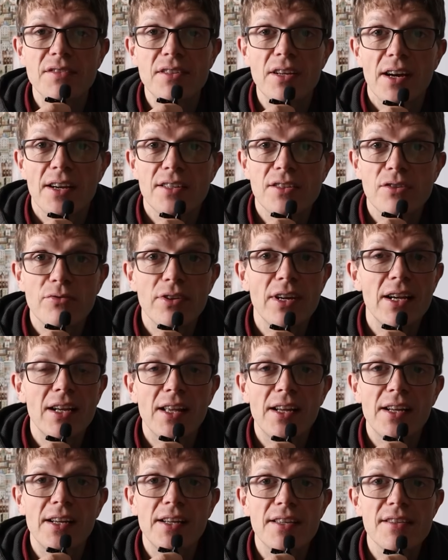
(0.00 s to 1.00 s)
I started to
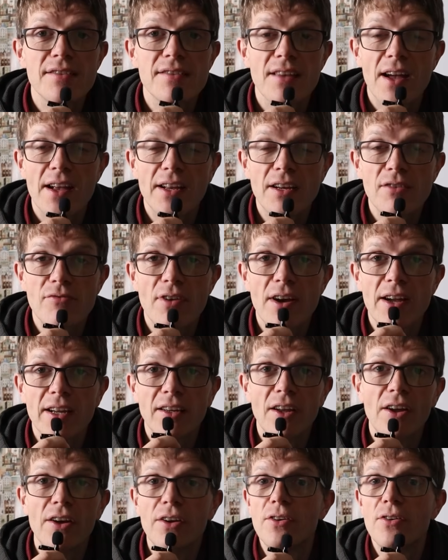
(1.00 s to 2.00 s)
realize that I can write
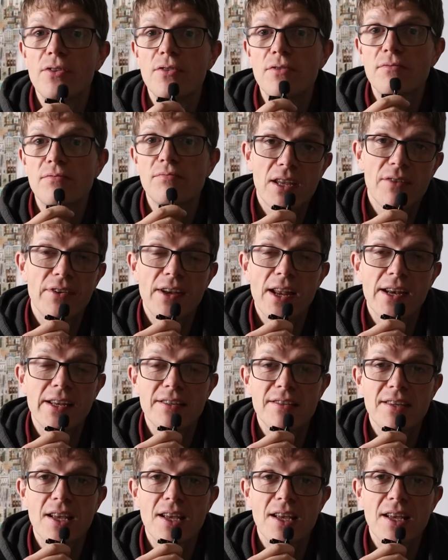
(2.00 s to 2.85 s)
code given any